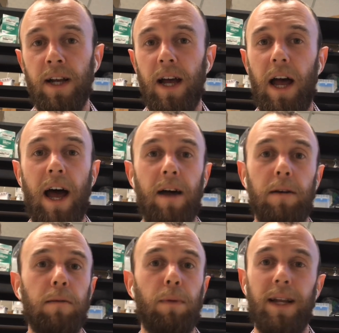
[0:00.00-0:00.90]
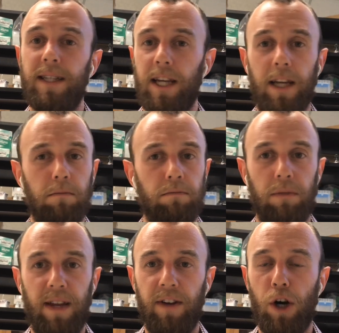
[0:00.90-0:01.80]
And please keep
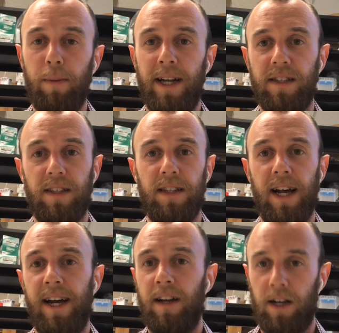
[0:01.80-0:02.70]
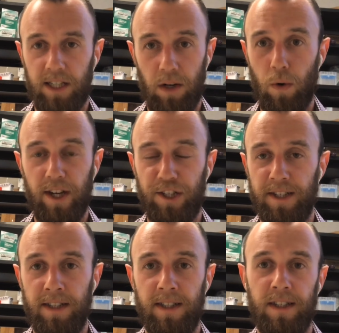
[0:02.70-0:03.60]
leaving comments and asking
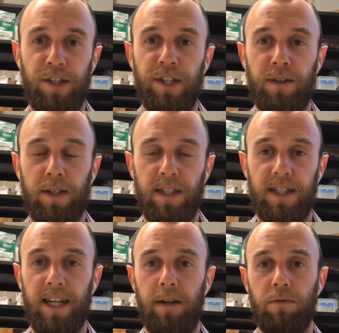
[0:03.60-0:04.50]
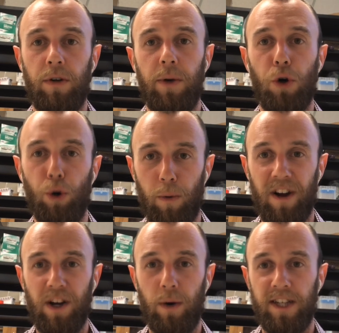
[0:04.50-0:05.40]
questions. As you can see, I'm trying to
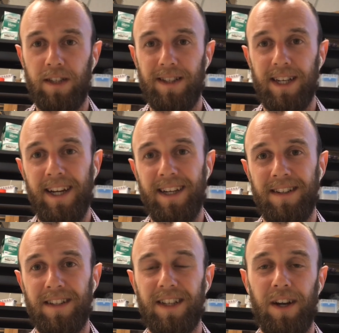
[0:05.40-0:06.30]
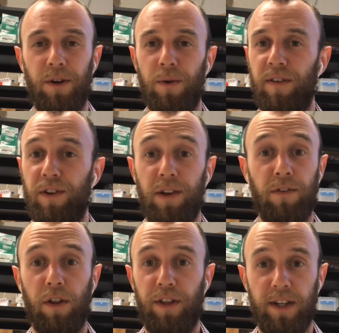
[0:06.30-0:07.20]
incorporate questions in. So if you've
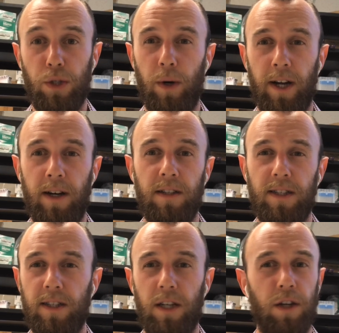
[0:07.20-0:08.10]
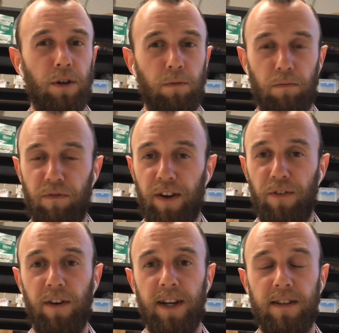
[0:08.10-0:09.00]
got things you want answers to, feel
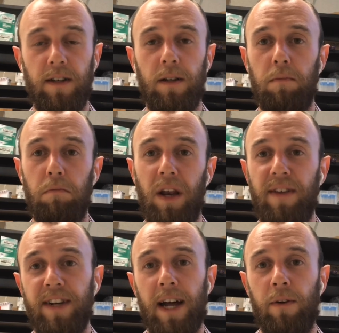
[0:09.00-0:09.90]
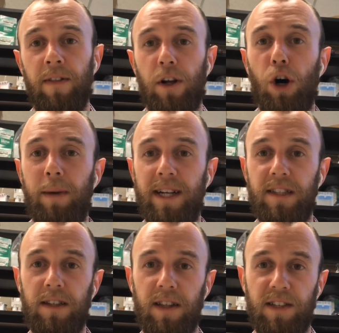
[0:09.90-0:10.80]
free to leave it down in the comments
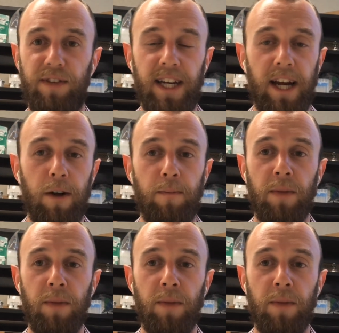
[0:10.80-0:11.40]
to this video.